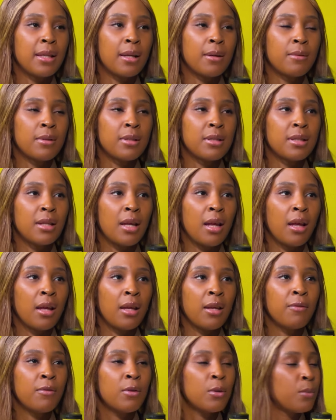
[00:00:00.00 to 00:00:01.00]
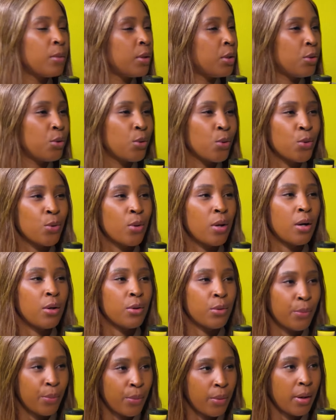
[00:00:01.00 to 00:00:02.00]
that was saying, even when you don't know
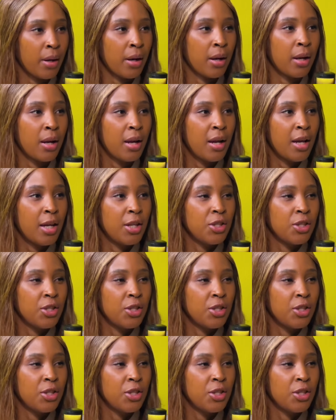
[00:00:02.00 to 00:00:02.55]
how to pray,